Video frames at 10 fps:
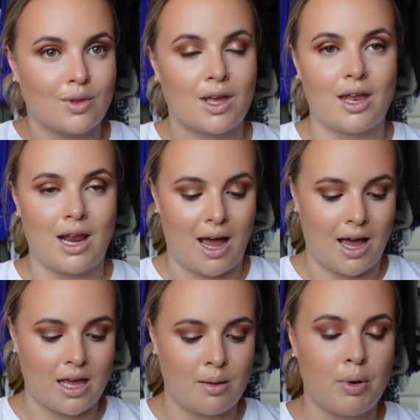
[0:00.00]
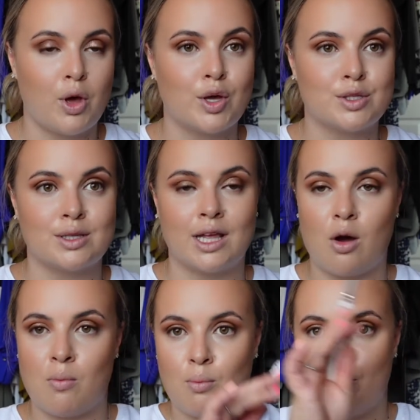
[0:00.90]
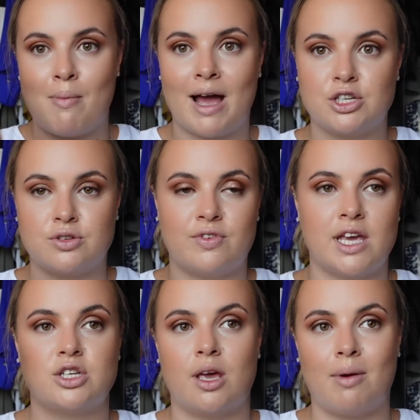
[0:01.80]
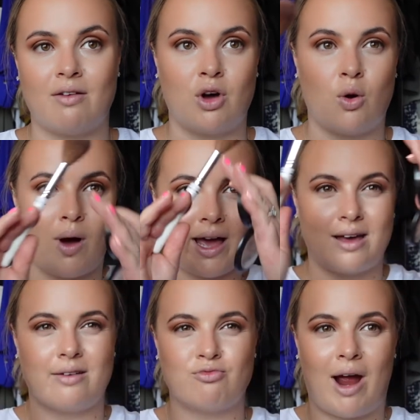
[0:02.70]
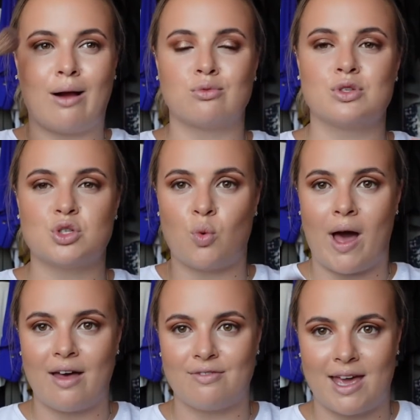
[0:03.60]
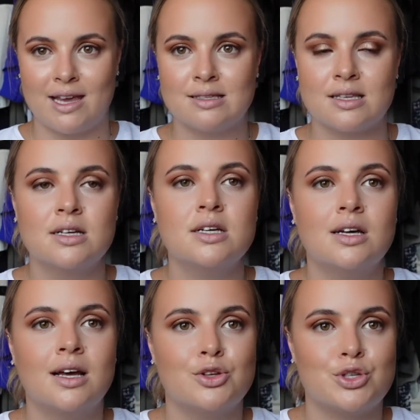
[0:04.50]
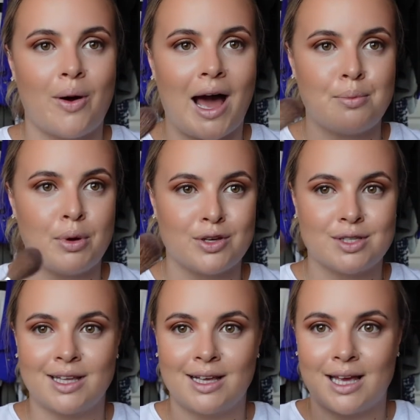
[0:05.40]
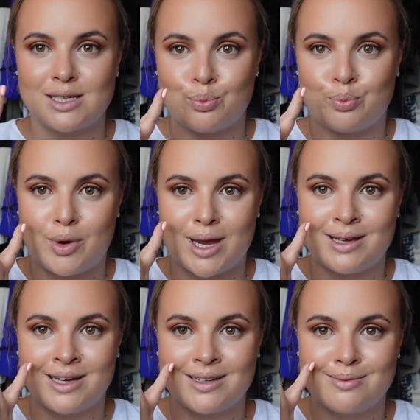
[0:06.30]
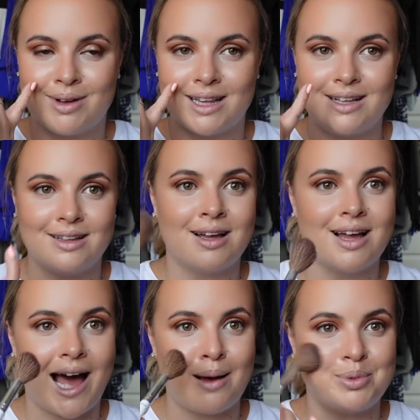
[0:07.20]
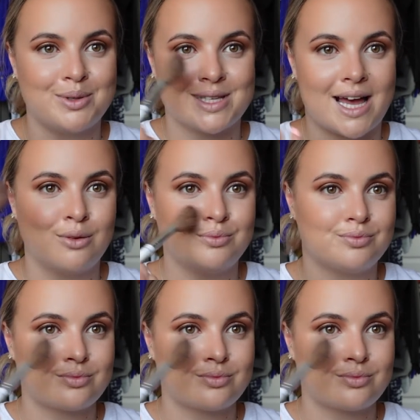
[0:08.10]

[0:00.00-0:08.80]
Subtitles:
And I personally, on my face shape, I've got quite a round square face, so I personally like to bring my little apples out